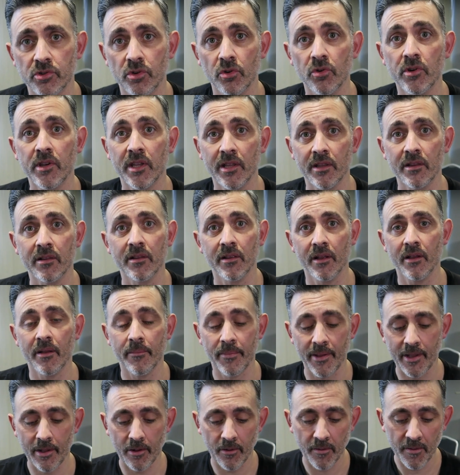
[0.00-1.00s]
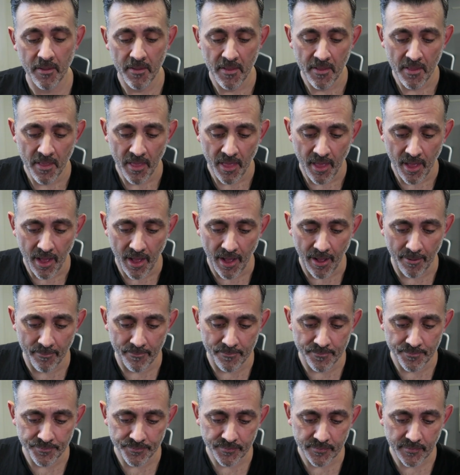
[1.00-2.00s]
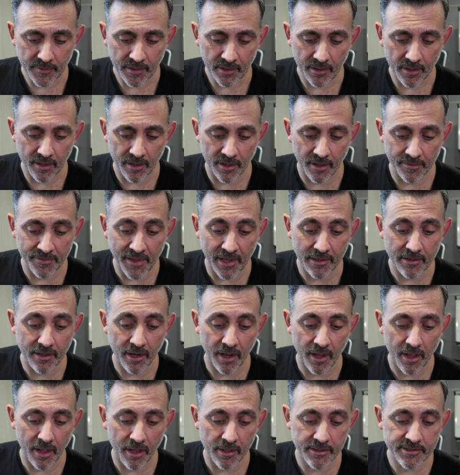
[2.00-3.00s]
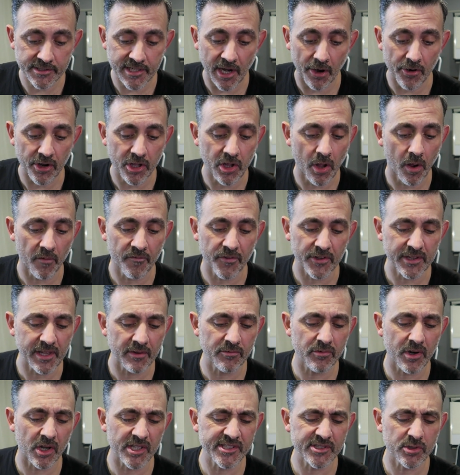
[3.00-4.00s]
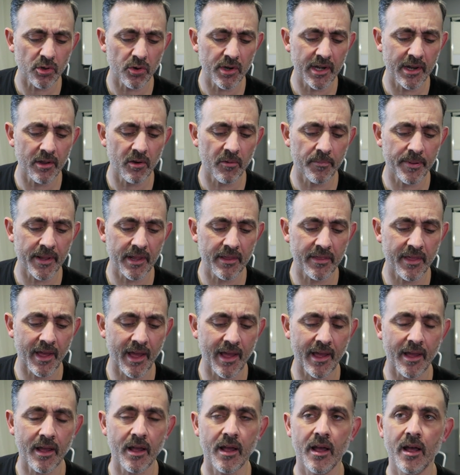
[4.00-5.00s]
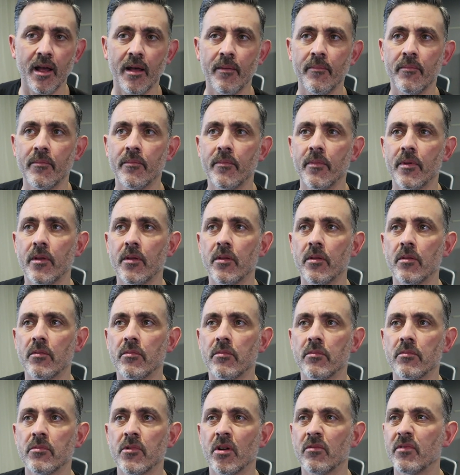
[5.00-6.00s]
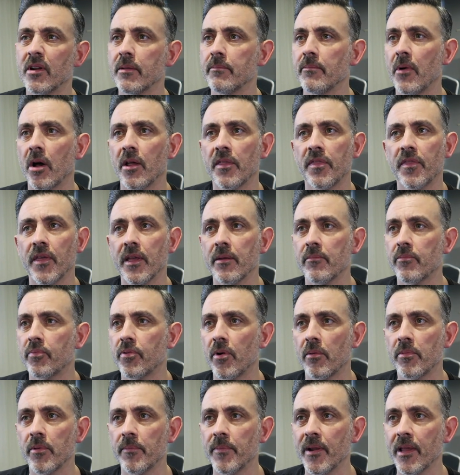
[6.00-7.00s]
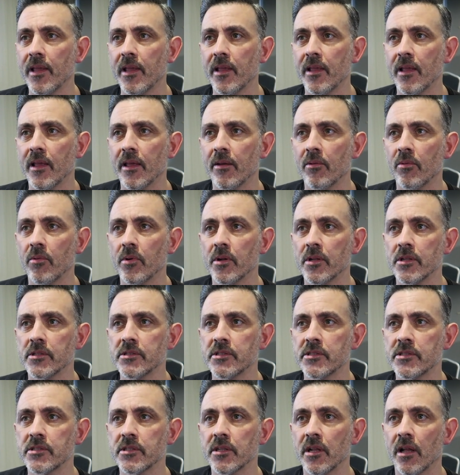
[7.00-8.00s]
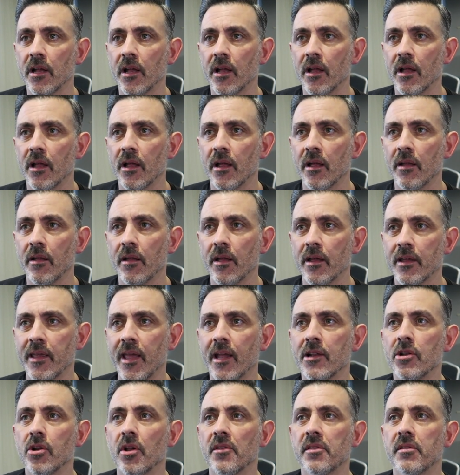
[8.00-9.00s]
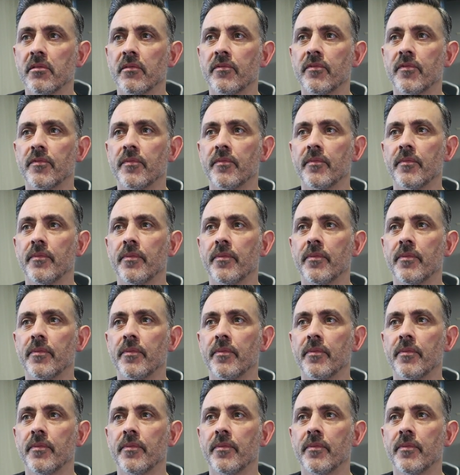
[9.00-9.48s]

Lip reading: talking about. And then Jared Kopf, I saw a little bit of that. Not really my thing, probably. It was, again, lots of